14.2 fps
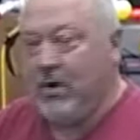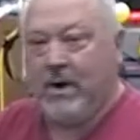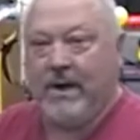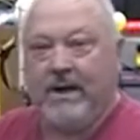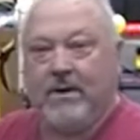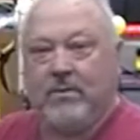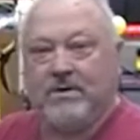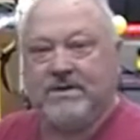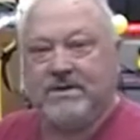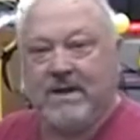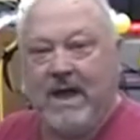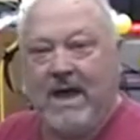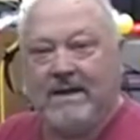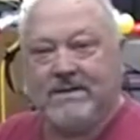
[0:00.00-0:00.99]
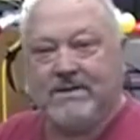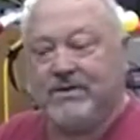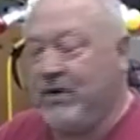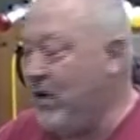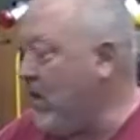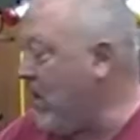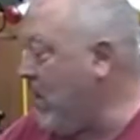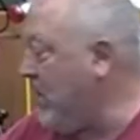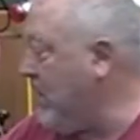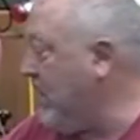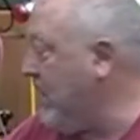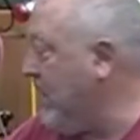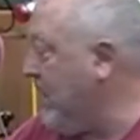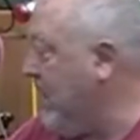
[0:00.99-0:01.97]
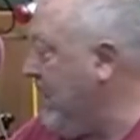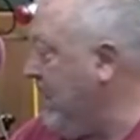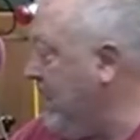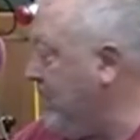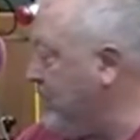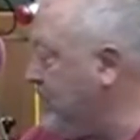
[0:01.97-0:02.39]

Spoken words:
here was not as tall. It was